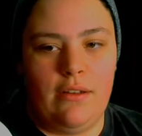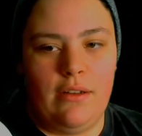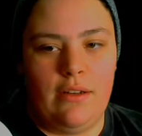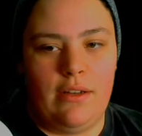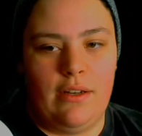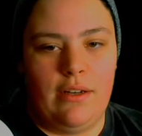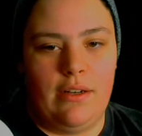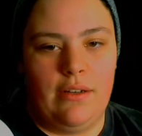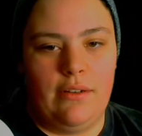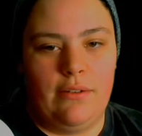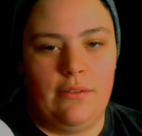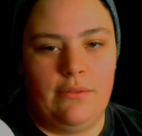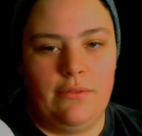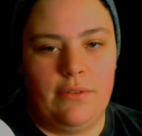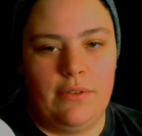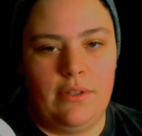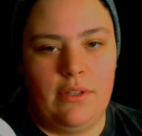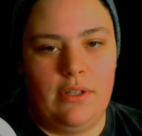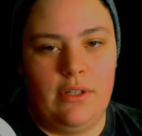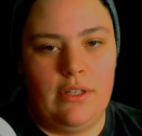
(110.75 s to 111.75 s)
of
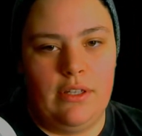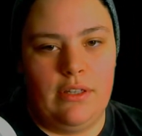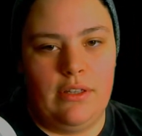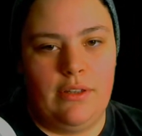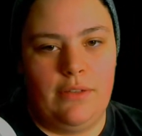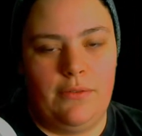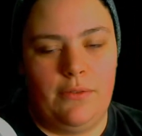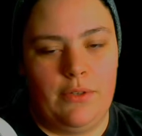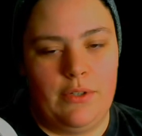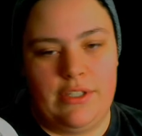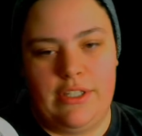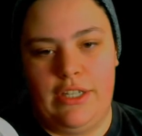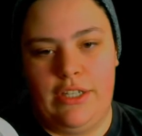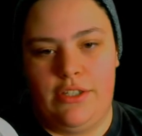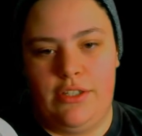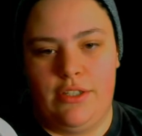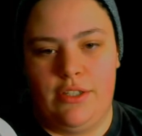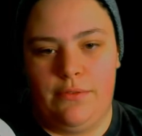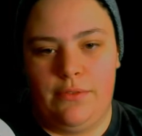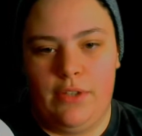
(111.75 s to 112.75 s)
the 4
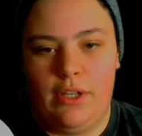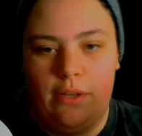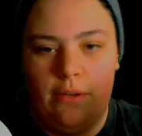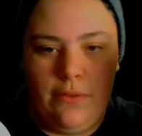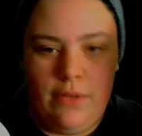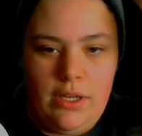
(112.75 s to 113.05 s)
stages of love.